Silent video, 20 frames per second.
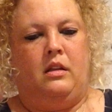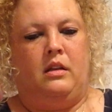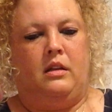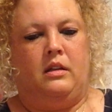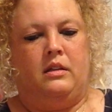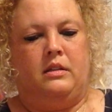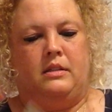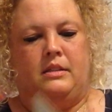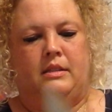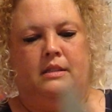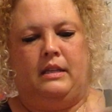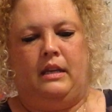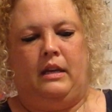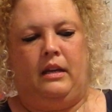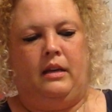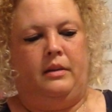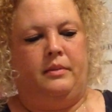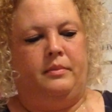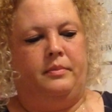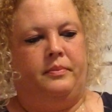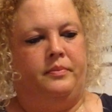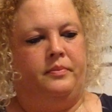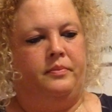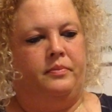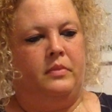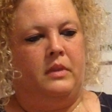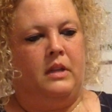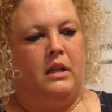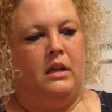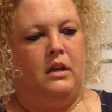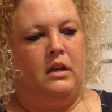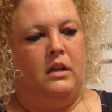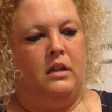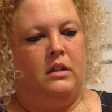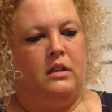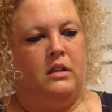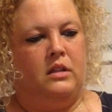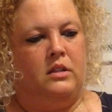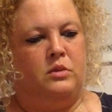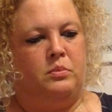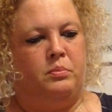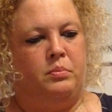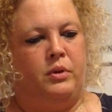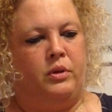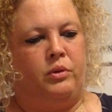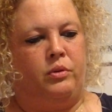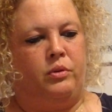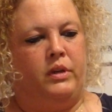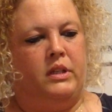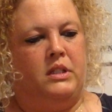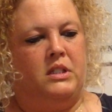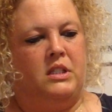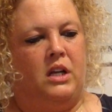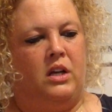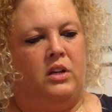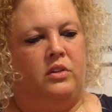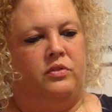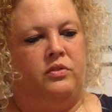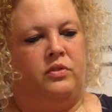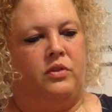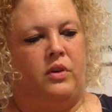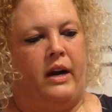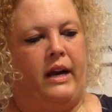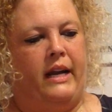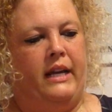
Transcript: Let's see. This book retailed for